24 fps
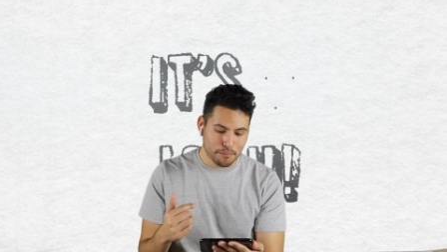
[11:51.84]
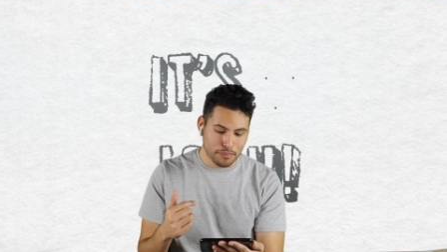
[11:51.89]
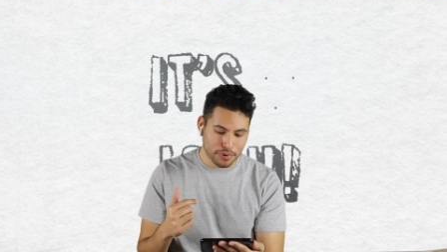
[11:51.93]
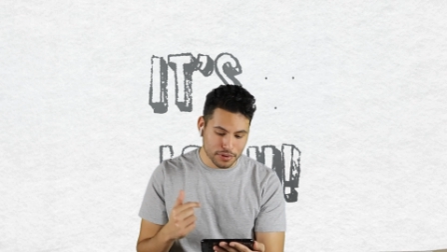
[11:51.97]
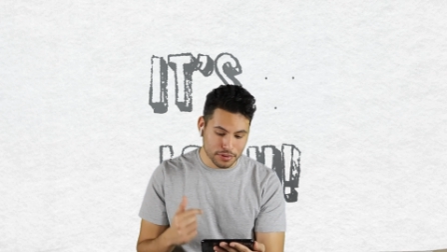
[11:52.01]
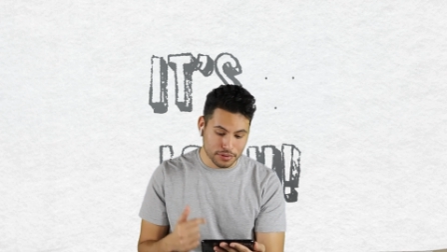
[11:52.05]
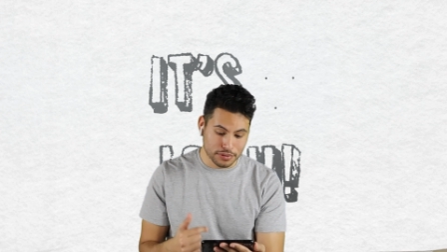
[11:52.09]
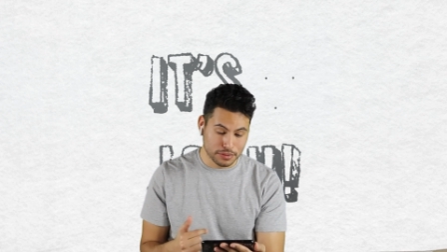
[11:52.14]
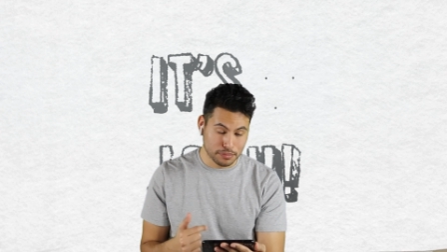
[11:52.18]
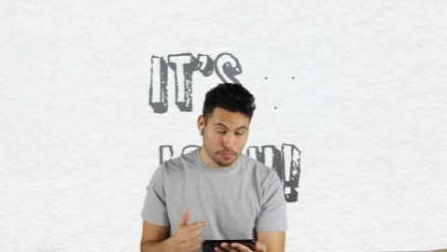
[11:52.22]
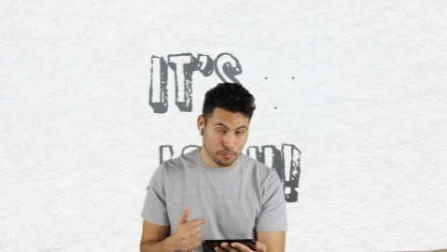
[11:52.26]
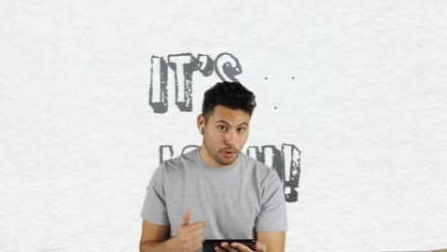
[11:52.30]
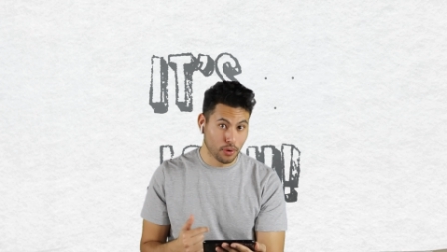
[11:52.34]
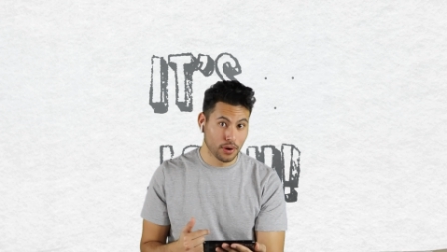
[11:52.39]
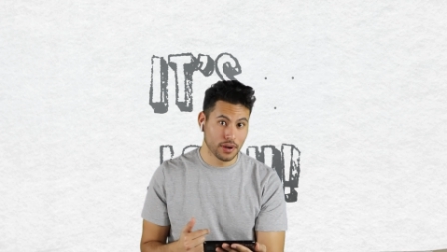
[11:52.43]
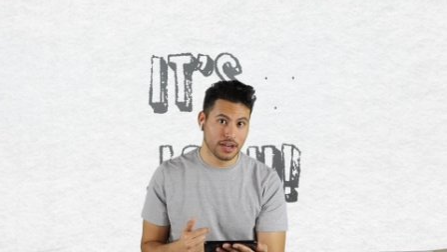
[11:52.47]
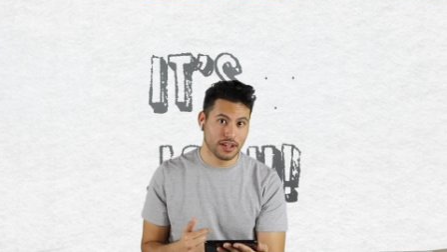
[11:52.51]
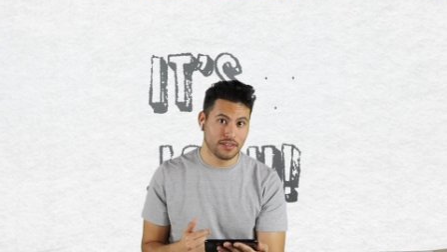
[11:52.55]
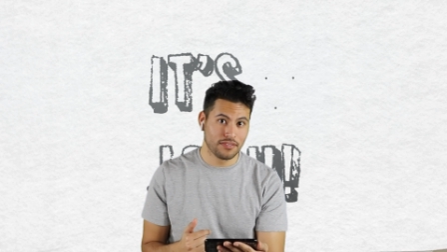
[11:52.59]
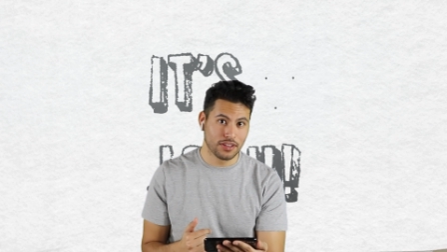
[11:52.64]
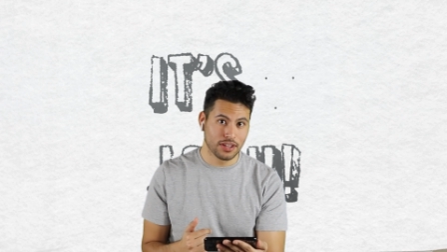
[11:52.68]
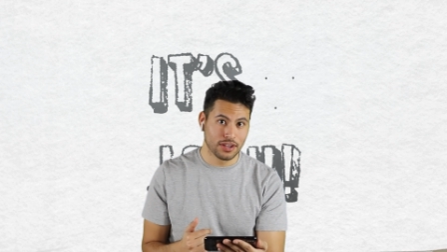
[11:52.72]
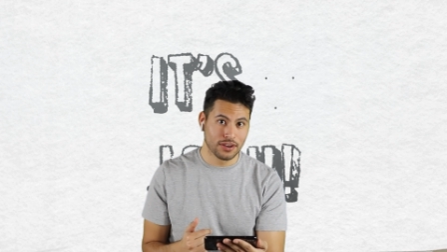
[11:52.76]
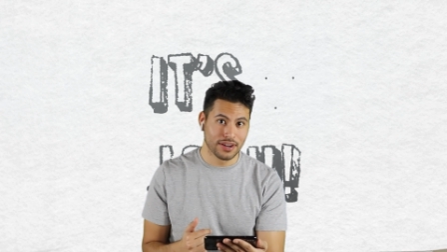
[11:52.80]

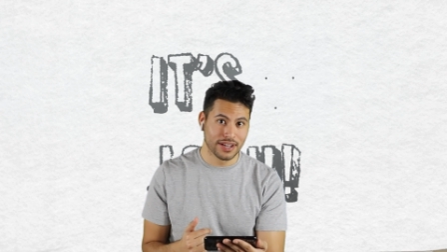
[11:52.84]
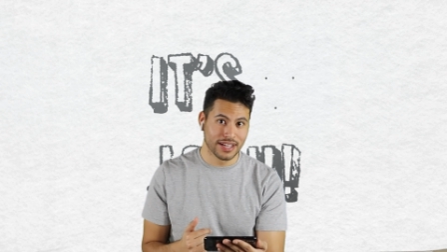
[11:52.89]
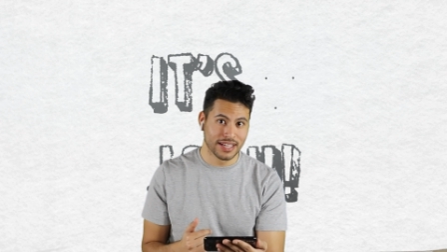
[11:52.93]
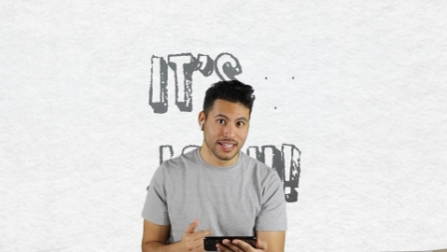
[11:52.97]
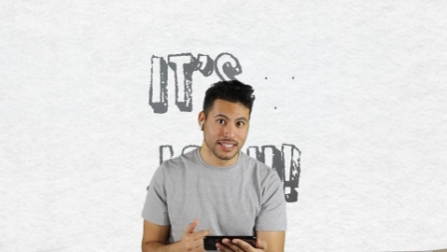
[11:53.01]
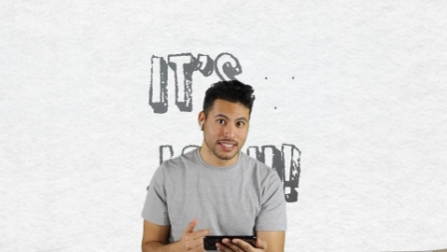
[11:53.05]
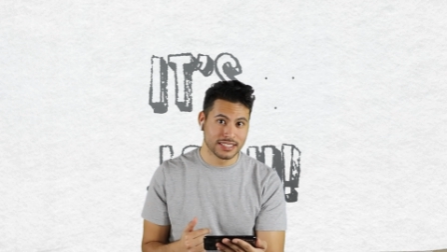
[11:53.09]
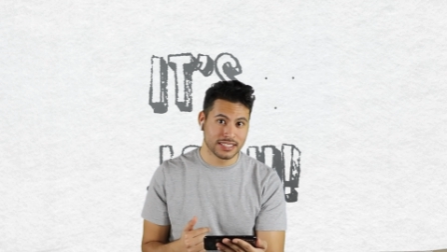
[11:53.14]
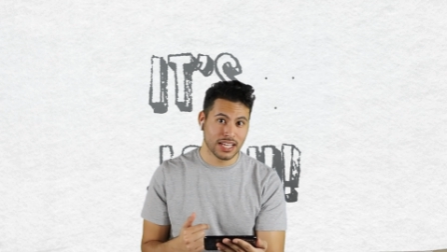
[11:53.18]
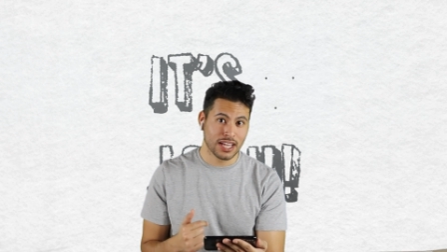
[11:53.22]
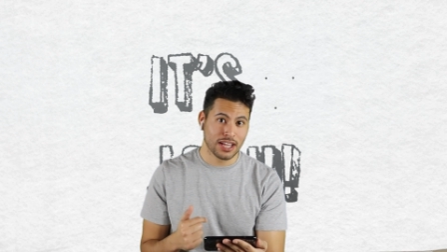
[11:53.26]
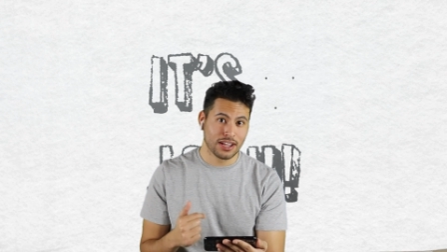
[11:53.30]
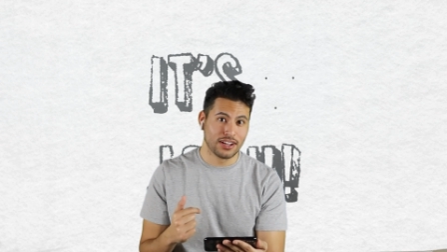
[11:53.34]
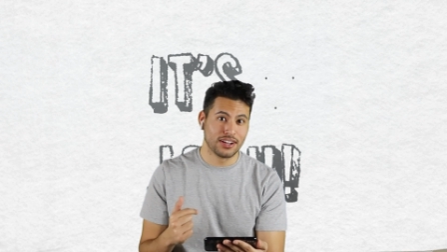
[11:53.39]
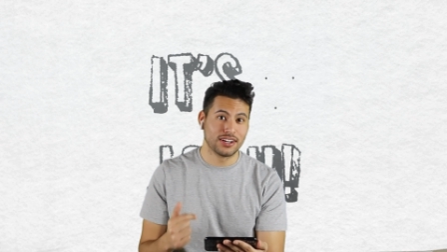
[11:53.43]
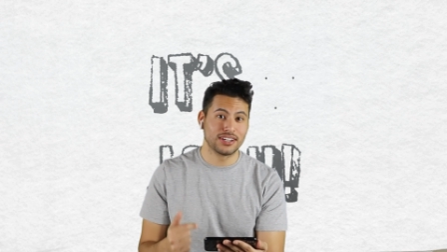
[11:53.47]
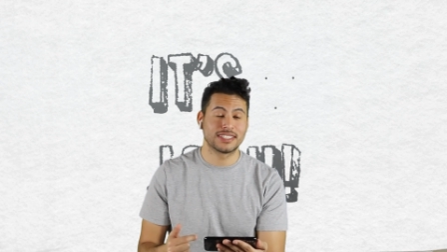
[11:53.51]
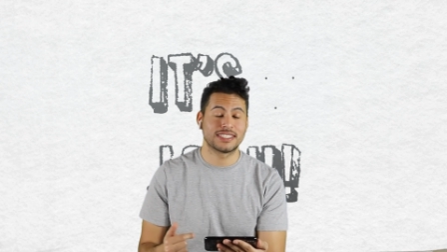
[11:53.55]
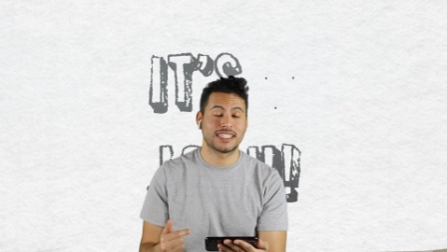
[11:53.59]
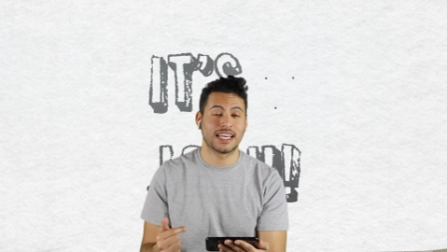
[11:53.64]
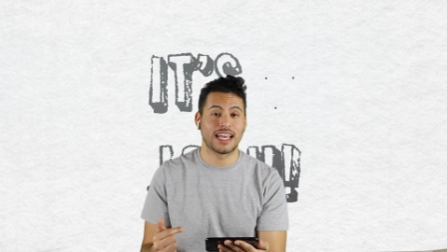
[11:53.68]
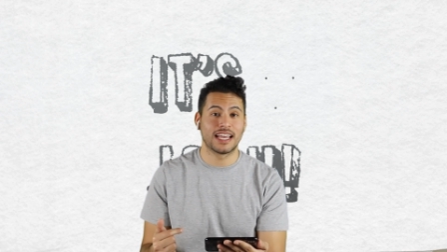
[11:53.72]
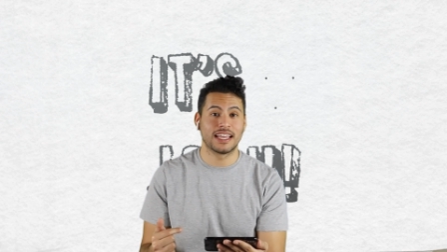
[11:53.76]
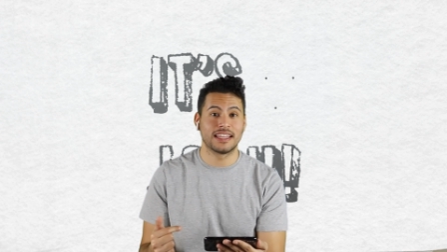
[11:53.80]
point of view is you're
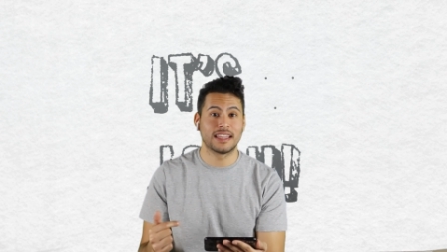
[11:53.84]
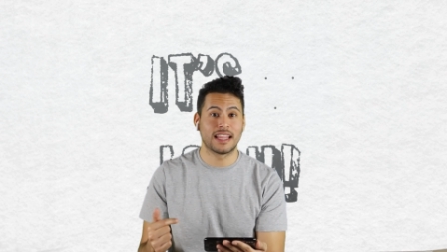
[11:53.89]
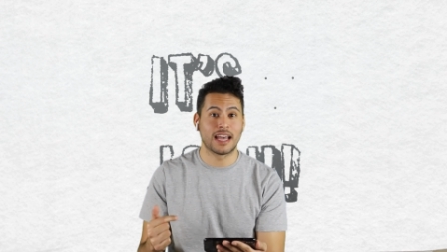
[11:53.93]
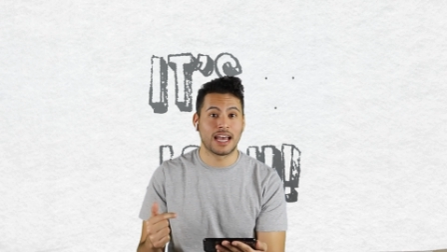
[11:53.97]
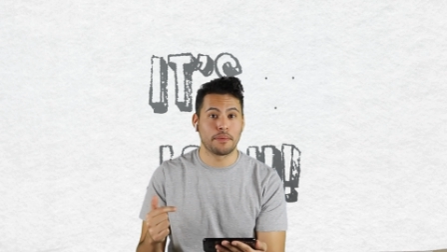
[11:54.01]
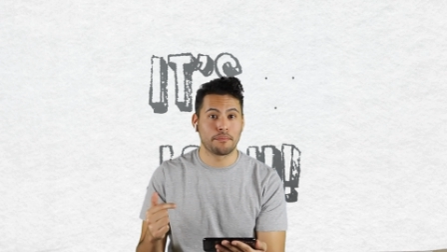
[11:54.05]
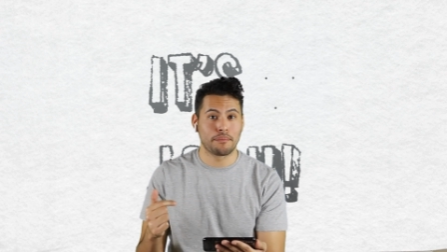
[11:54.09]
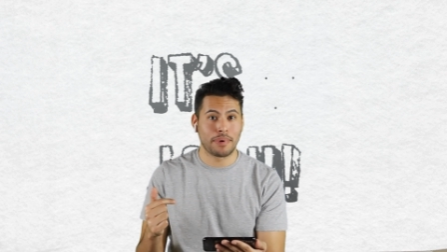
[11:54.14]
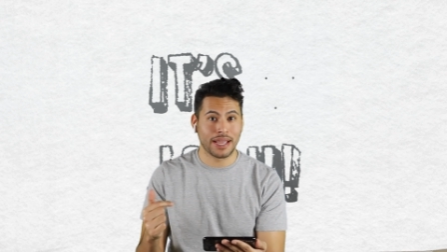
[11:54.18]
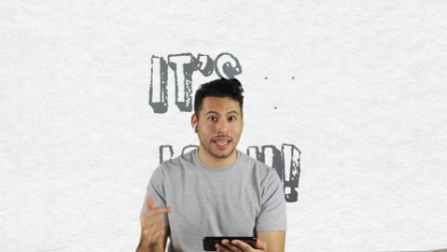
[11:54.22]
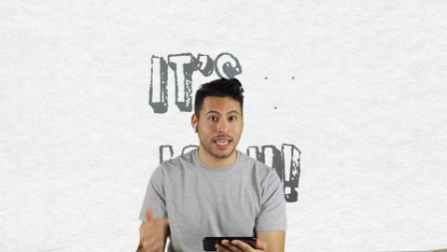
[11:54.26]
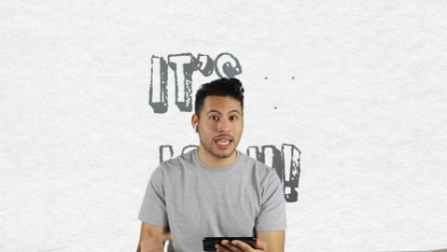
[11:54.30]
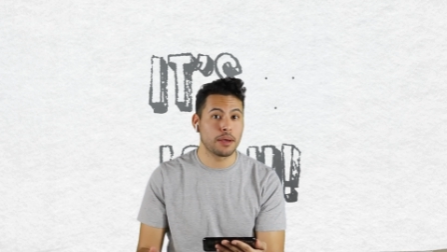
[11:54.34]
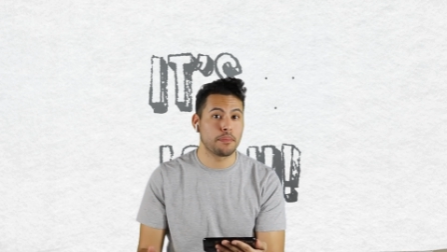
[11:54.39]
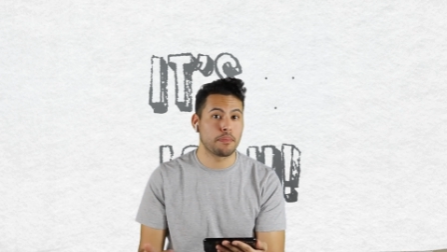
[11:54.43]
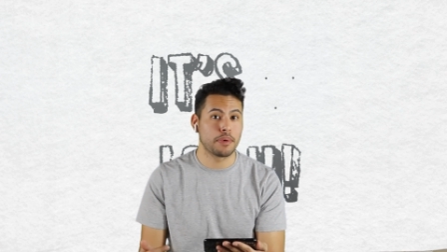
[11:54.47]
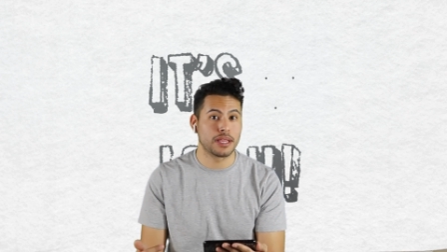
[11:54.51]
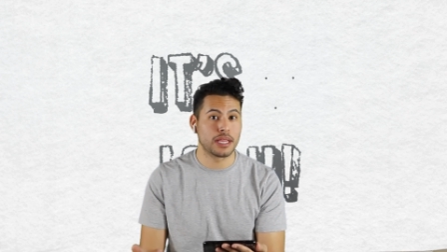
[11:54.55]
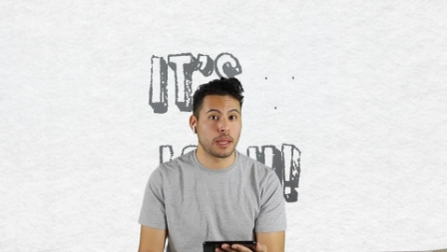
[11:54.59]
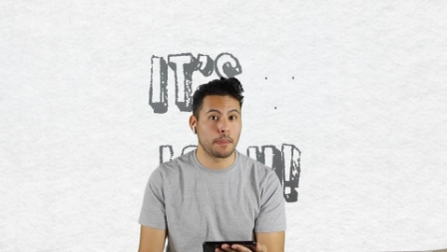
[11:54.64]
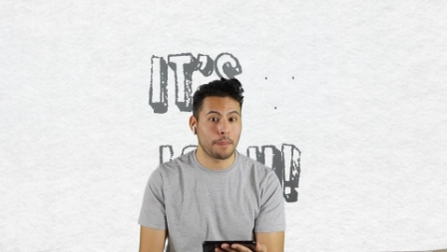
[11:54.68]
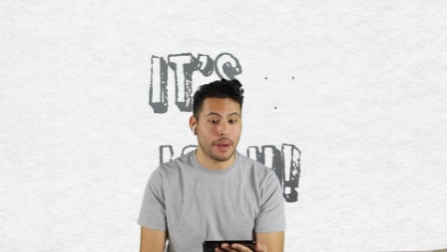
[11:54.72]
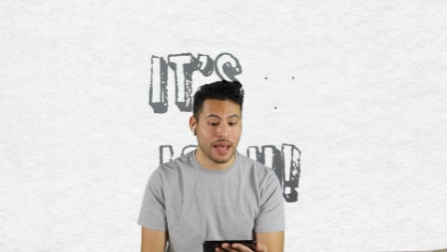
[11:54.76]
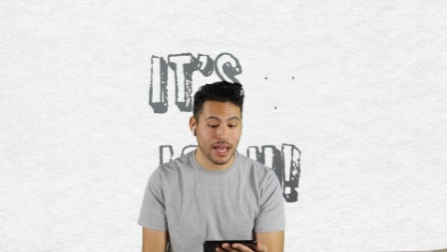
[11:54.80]
saying that by
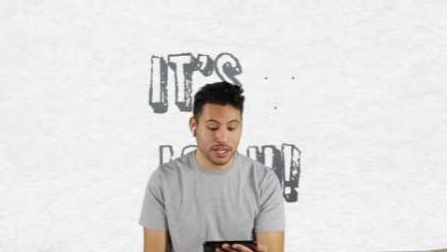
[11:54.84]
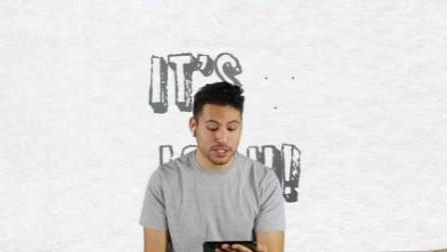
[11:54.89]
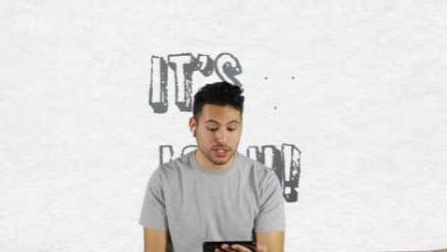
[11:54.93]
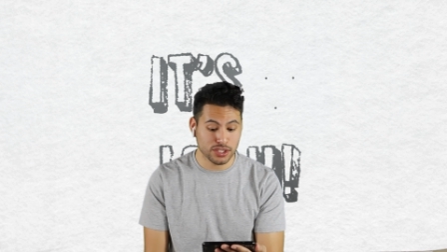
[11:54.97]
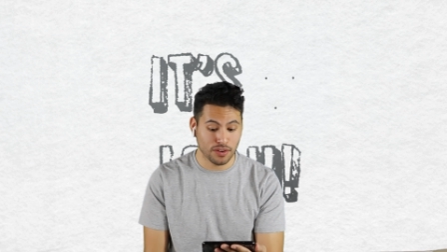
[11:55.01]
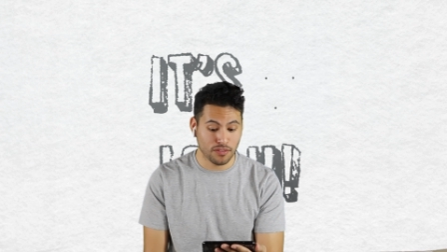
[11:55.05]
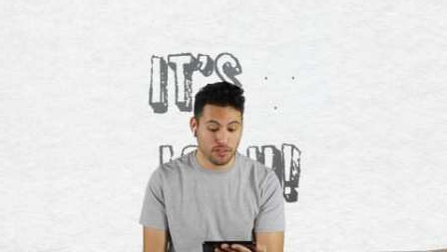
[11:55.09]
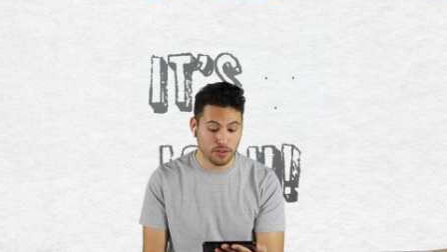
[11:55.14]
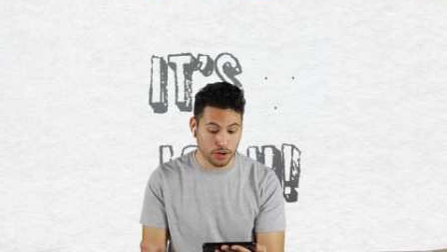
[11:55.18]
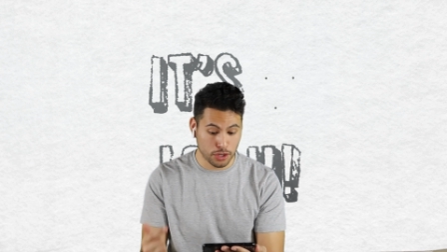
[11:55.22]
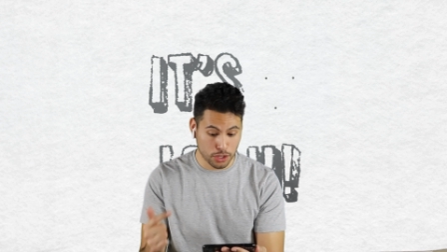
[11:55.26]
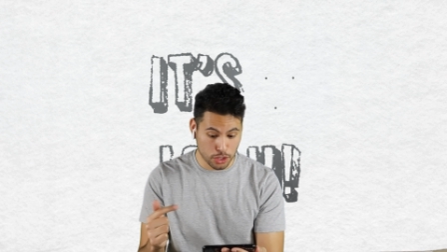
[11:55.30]
keeping the Passover,